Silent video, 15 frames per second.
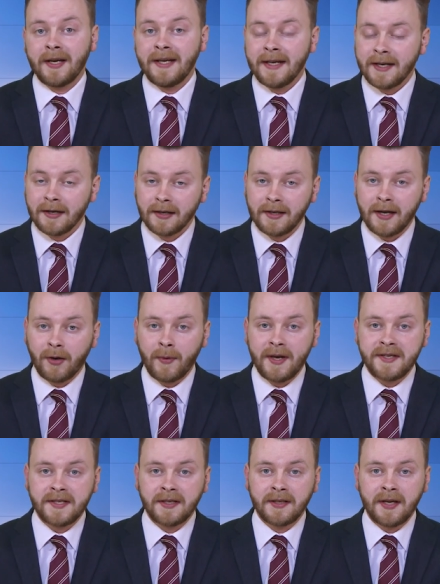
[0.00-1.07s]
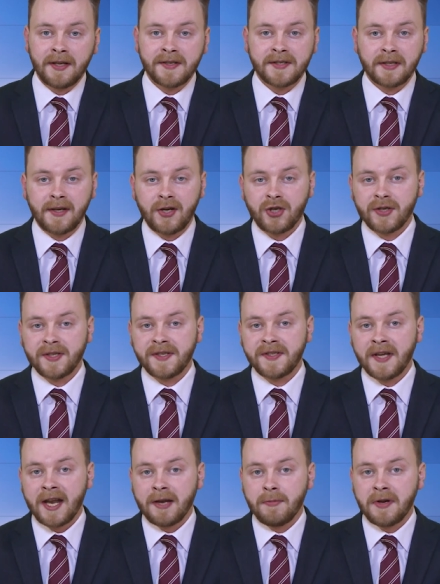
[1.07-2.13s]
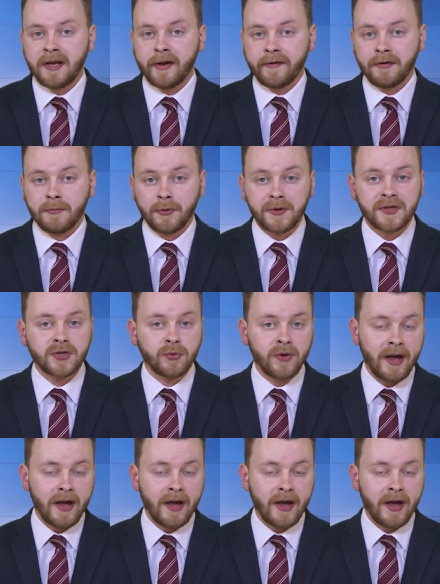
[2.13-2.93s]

eagerly awaiting the installation ceremony of the Most